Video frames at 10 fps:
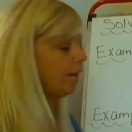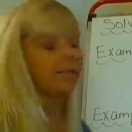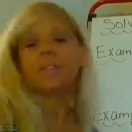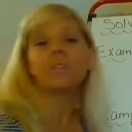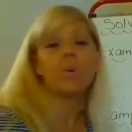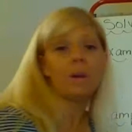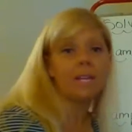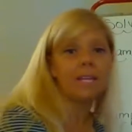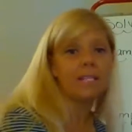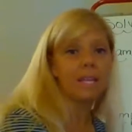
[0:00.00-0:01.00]
right, let's go
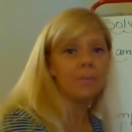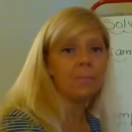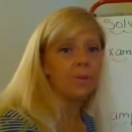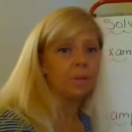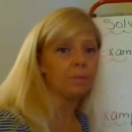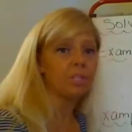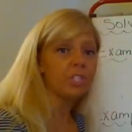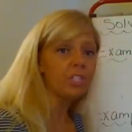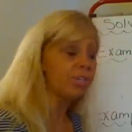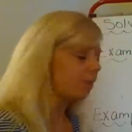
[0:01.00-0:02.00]
on to example number
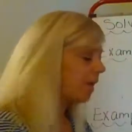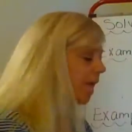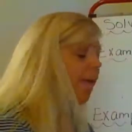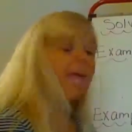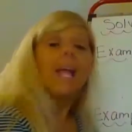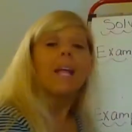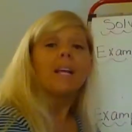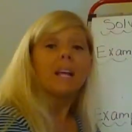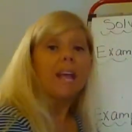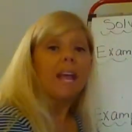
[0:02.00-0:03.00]
2.
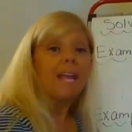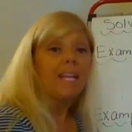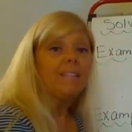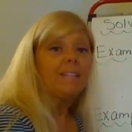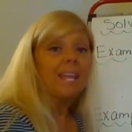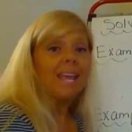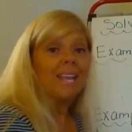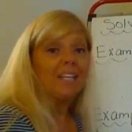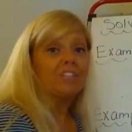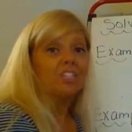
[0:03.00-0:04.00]

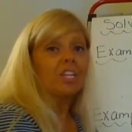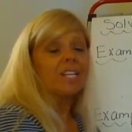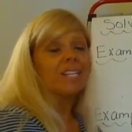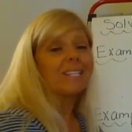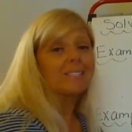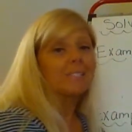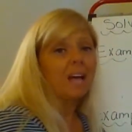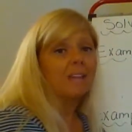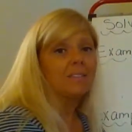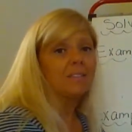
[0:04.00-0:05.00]
8h is
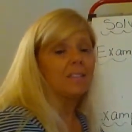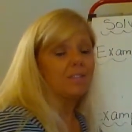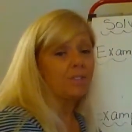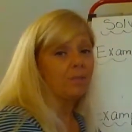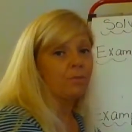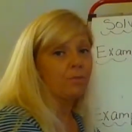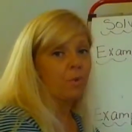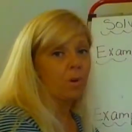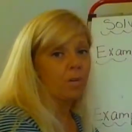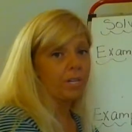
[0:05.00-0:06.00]
less than
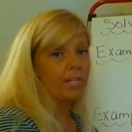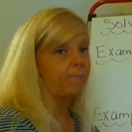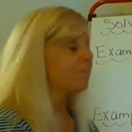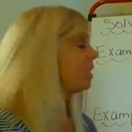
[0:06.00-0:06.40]
40.